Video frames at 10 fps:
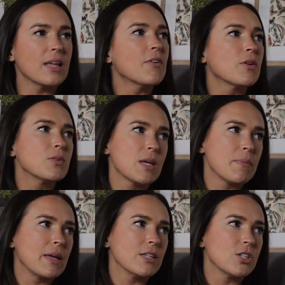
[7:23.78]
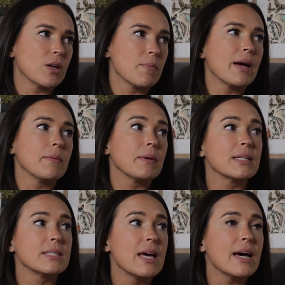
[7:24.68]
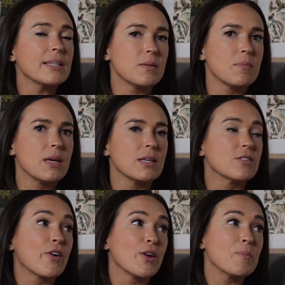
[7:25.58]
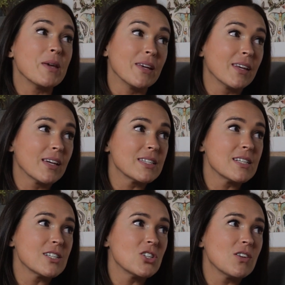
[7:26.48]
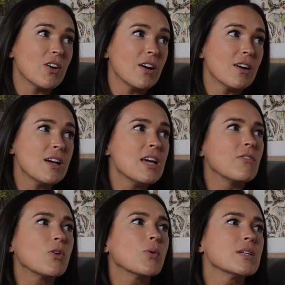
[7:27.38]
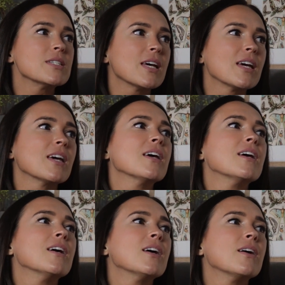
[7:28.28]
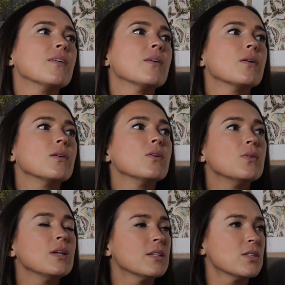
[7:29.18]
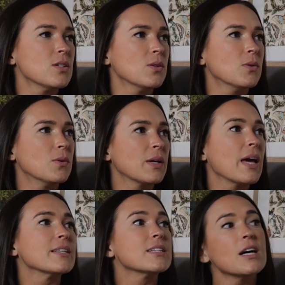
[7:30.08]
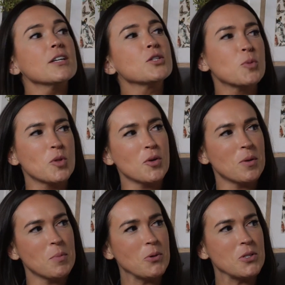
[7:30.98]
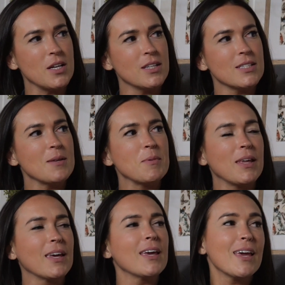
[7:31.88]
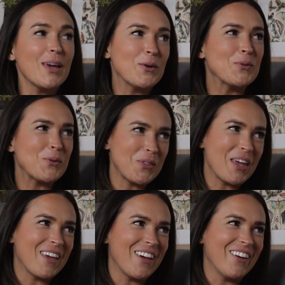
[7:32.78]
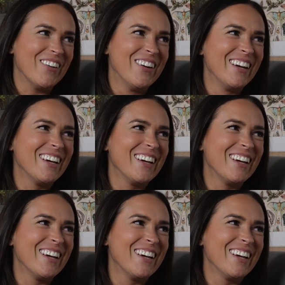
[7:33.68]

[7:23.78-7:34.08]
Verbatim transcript: I love yeah. how you say managing your mind because that to me is very appealing as an achiever. If yeah. you were to say, you need to get in touch with your emotions, I'd be like, yeah. ew, no, thank you.